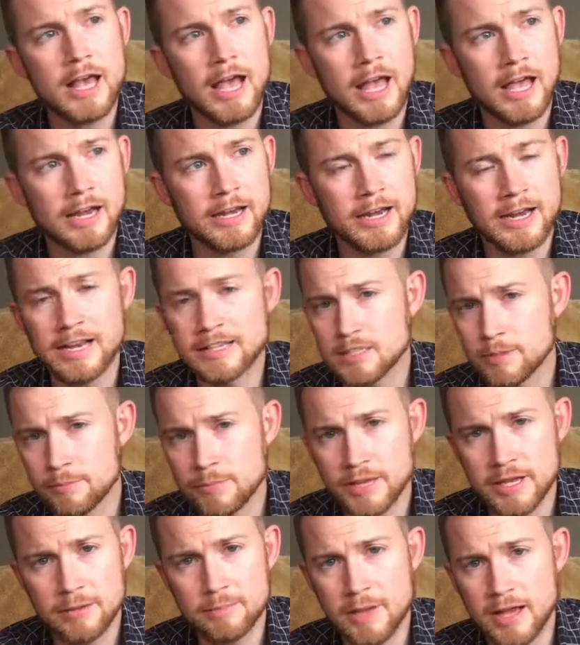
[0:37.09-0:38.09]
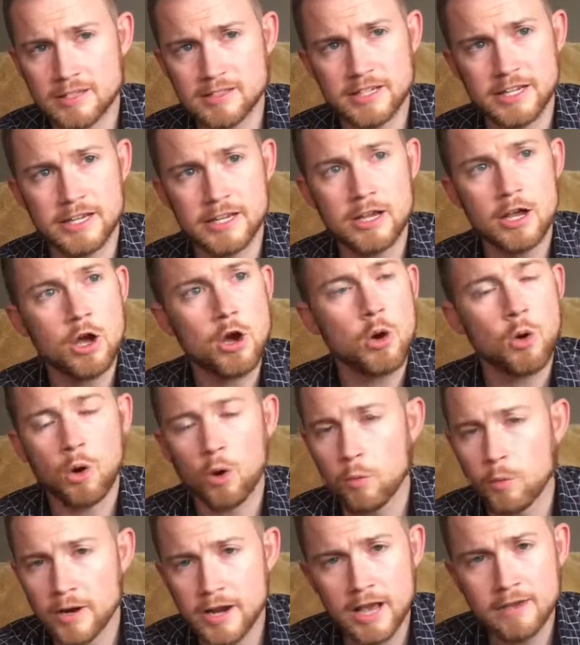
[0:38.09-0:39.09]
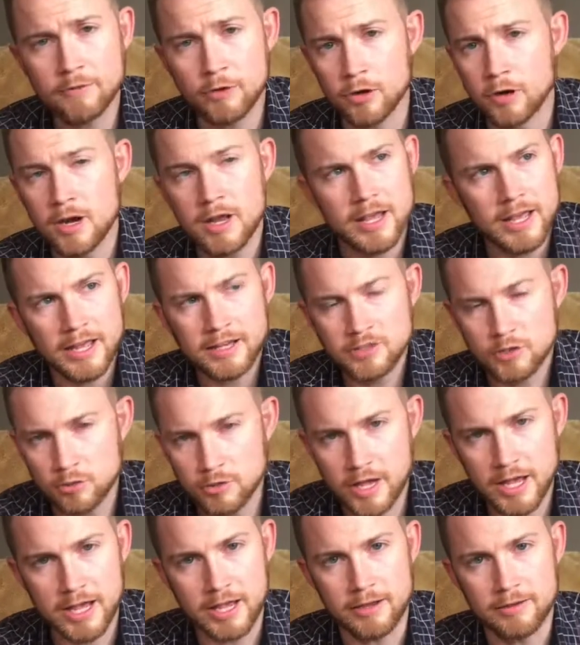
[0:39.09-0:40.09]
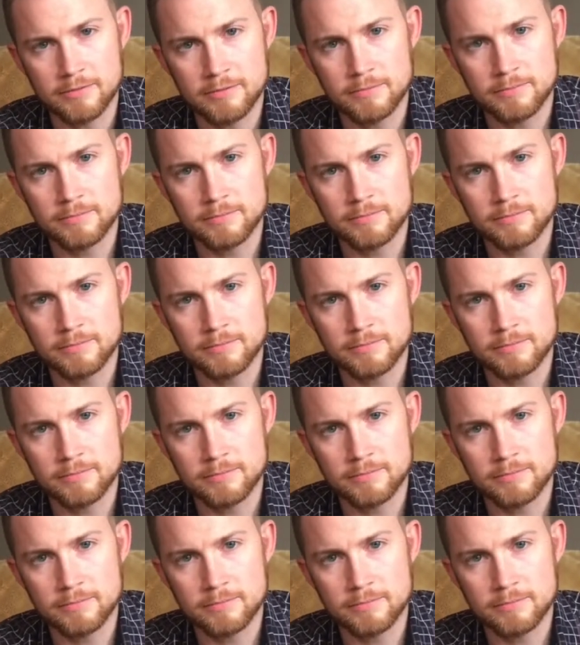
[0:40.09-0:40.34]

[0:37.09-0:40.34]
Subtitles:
and it ends up being messy or whatever, it's okay.